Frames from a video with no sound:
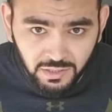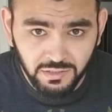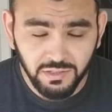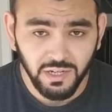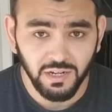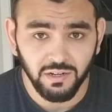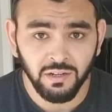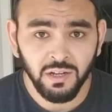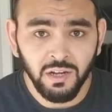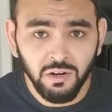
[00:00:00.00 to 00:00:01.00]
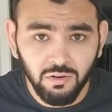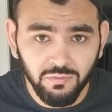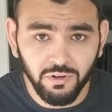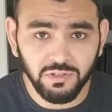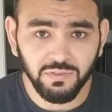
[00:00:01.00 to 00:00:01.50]
to kind of
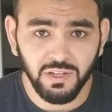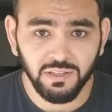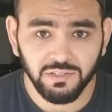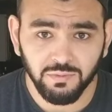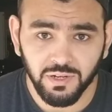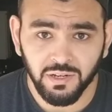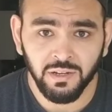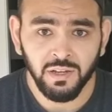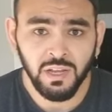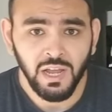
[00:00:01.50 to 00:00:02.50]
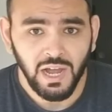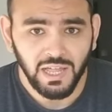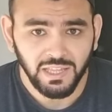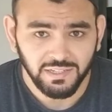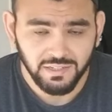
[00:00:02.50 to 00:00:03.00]
reverse fly this way. I
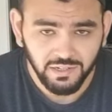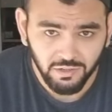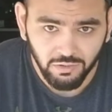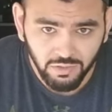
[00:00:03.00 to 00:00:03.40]
like to go